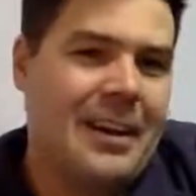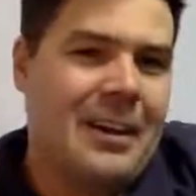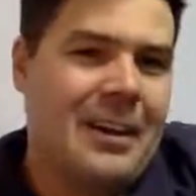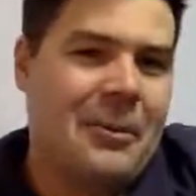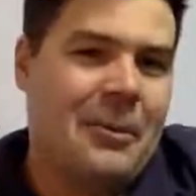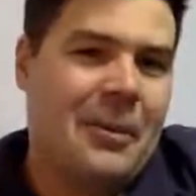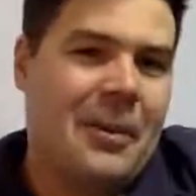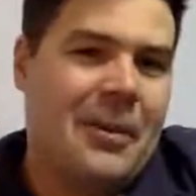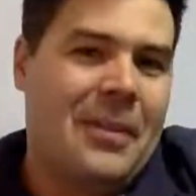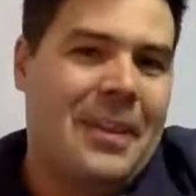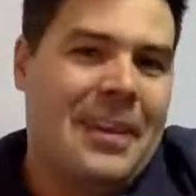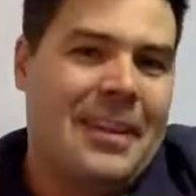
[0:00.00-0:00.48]

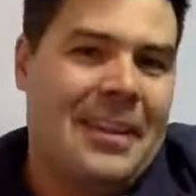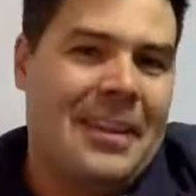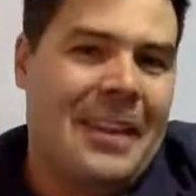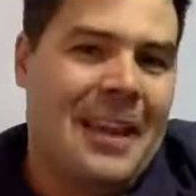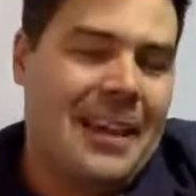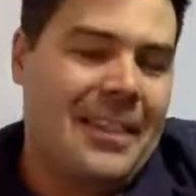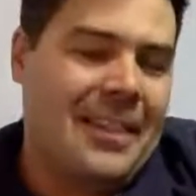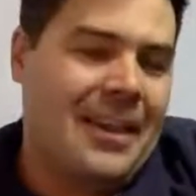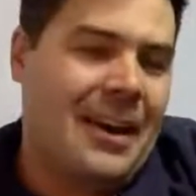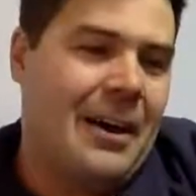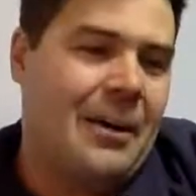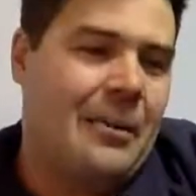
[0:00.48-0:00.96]
the one thing that
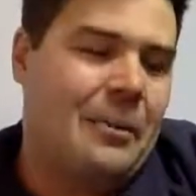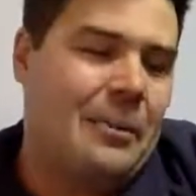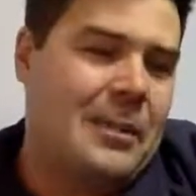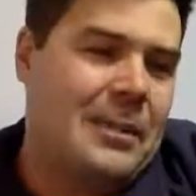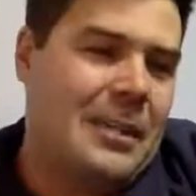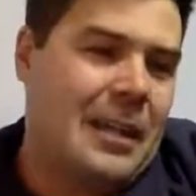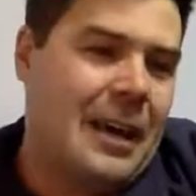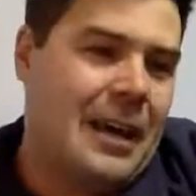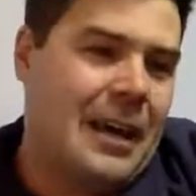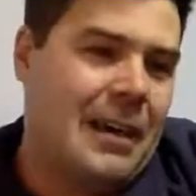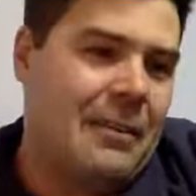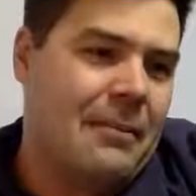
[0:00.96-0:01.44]
I thought was
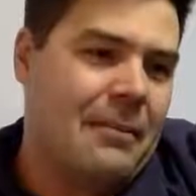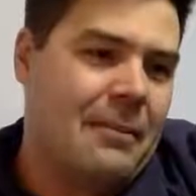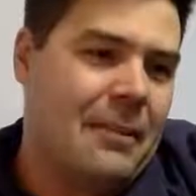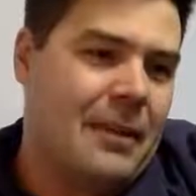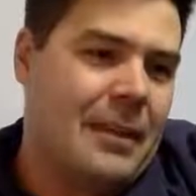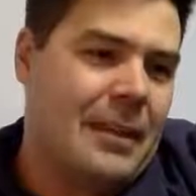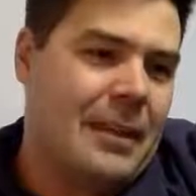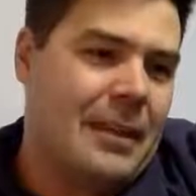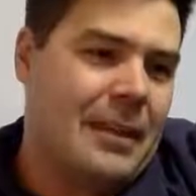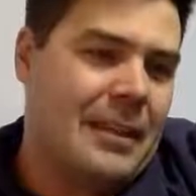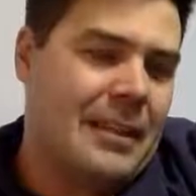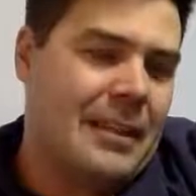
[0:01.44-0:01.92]
kind of
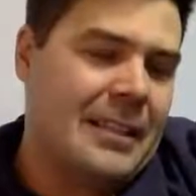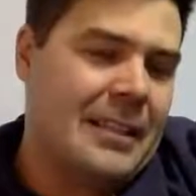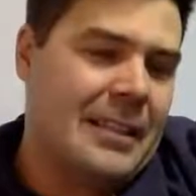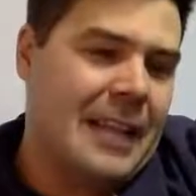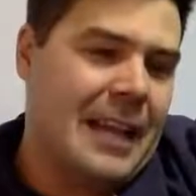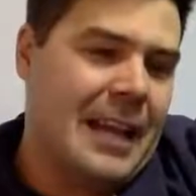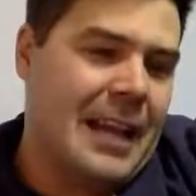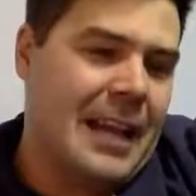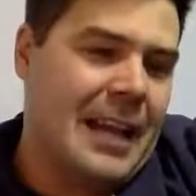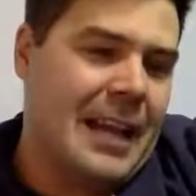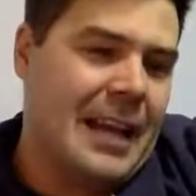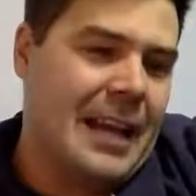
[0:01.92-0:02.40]
funny is
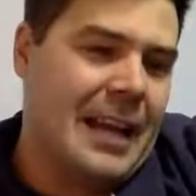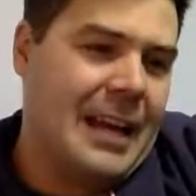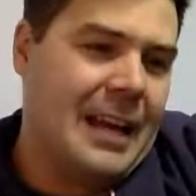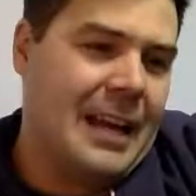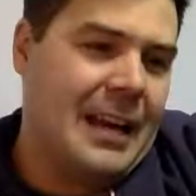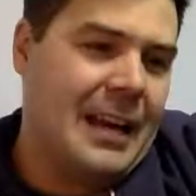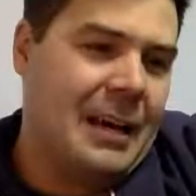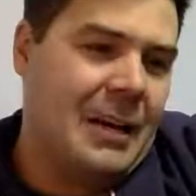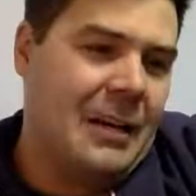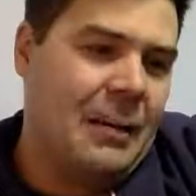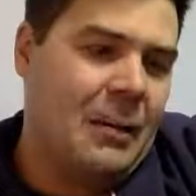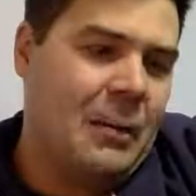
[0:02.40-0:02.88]

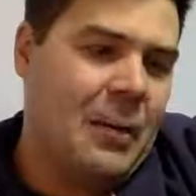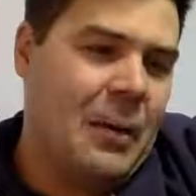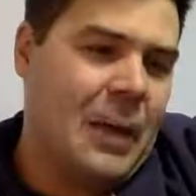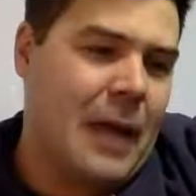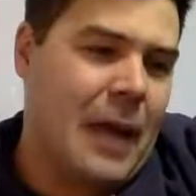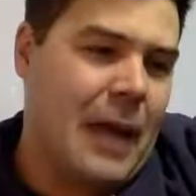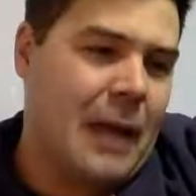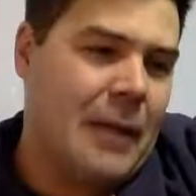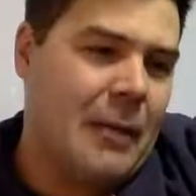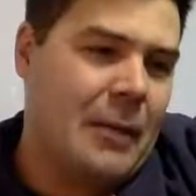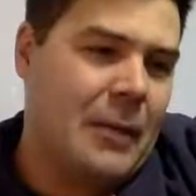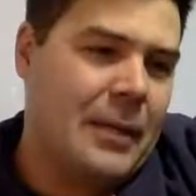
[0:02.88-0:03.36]
that when
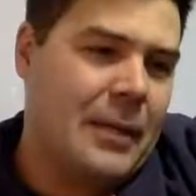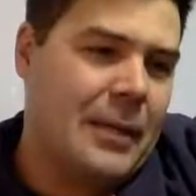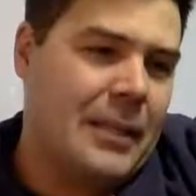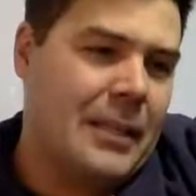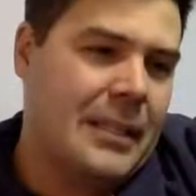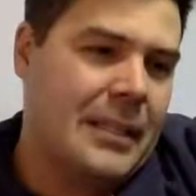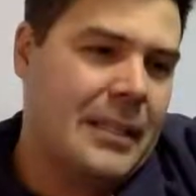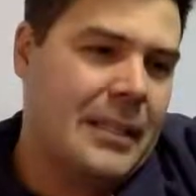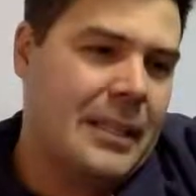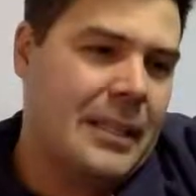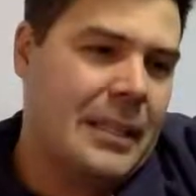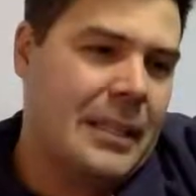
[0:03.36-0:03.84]
I
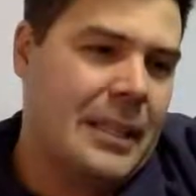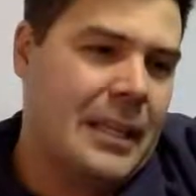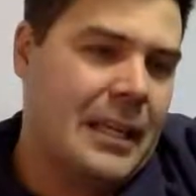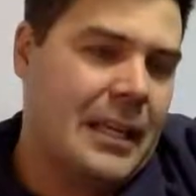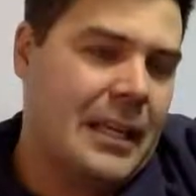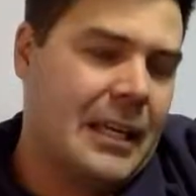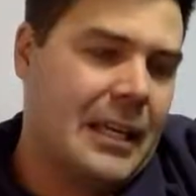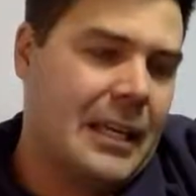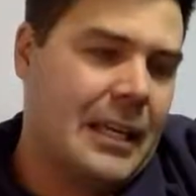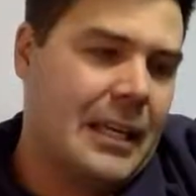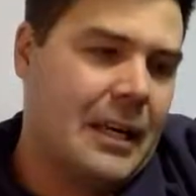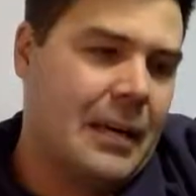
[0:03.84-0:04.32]
was
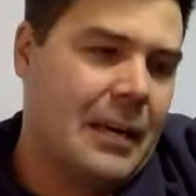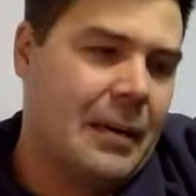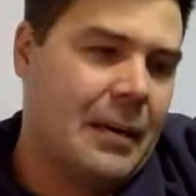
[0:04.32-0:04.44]
in